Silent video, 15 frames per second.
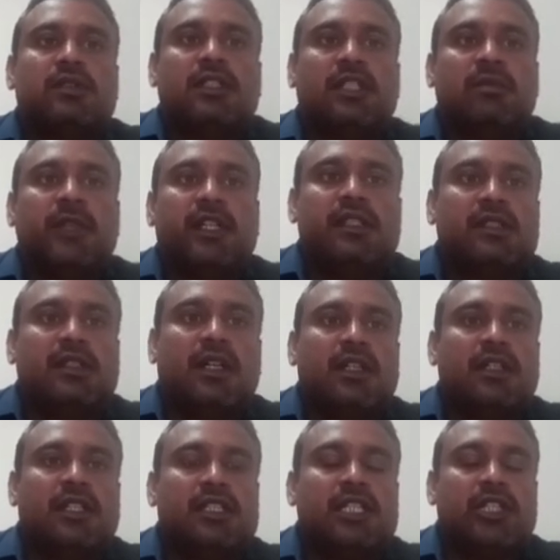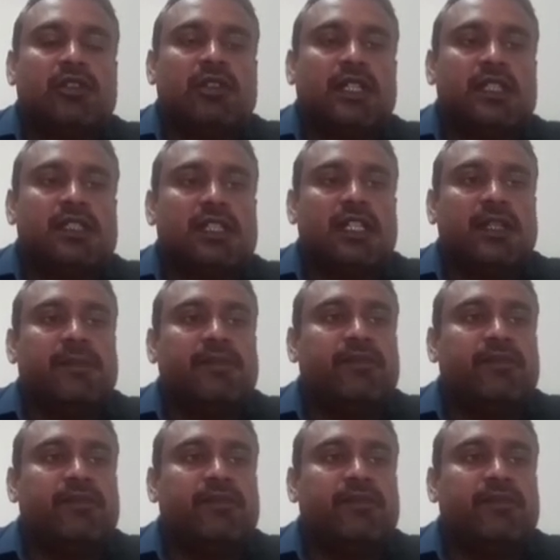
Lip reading: that means non-testative testing.